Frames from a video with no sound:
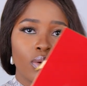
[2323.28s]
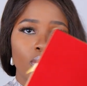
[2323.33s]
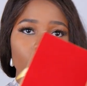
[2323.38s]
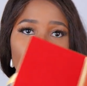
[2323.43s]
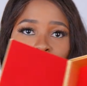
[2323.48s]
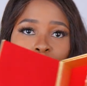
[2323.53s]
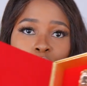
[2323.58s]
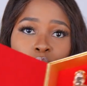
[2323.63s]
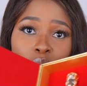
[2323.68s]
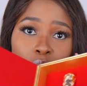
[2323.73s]

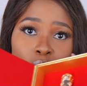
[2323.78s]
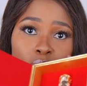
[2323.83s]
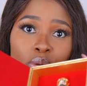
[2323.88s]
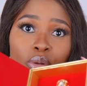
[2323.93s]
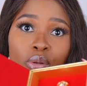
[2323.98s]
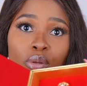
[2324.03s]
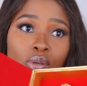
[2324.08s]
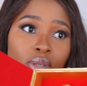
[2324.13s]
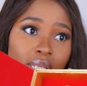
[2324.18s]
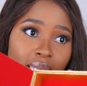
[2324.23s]

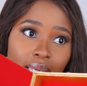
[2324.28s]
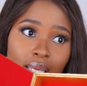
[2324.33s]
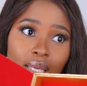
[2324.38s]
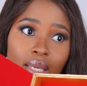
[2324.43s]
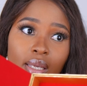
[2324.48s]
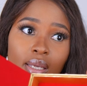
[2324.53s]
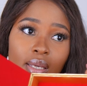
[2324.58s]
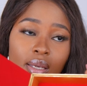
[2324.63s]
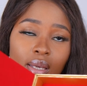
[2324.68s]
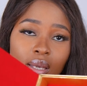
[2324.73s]
royal
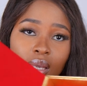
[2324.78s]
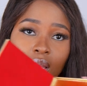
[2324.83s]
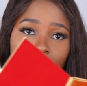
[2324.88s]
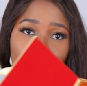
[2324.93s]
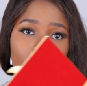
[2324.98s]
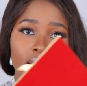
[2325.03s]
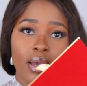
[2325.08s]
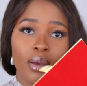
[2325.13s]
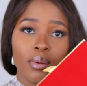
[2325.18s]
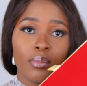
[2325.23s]
looking,
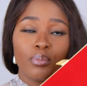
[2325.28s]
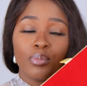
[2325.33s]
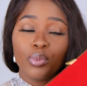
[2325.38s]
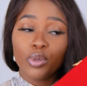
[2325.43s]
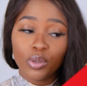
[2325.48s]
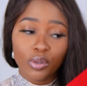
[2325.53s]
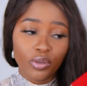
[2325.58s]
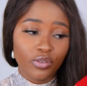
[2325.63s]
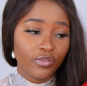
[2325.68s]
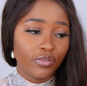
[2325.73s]

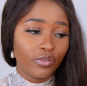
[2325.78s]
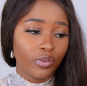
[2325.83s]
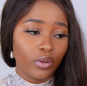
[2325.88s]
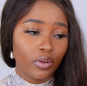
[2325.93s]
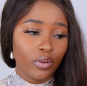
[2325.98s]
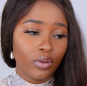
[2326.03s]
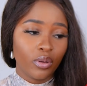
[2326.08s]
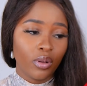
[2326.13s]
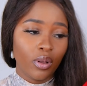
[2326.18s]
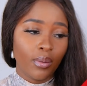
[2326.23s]

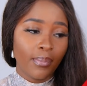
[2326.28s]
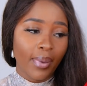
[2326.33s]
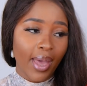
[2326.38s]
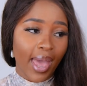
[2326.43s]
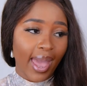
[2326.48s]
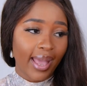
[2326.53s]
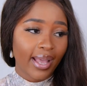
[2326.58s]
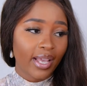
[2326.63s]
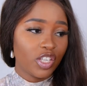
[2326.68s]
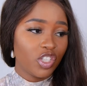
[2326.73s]
beautiful
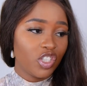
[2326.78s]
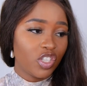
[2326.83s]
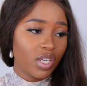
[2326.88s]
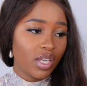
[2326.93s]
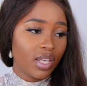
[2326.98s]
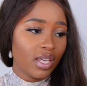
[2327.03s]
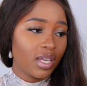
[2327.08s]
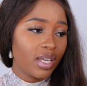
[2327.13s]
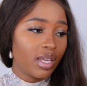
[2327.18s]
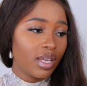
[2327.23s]

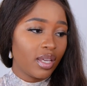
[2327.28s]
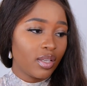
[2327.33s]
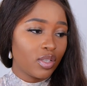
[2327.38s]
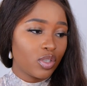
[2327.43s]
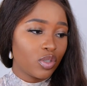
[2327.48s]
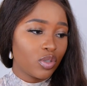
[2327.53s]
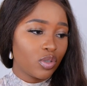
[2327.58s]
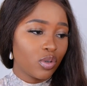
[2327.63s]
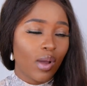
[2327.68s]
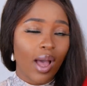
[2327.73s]
packaging. It's
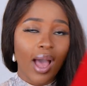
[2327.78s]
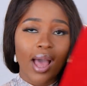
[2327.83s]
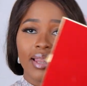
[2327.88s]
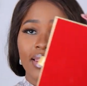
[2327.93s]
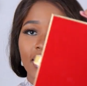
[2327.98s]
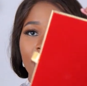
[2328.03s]
so, I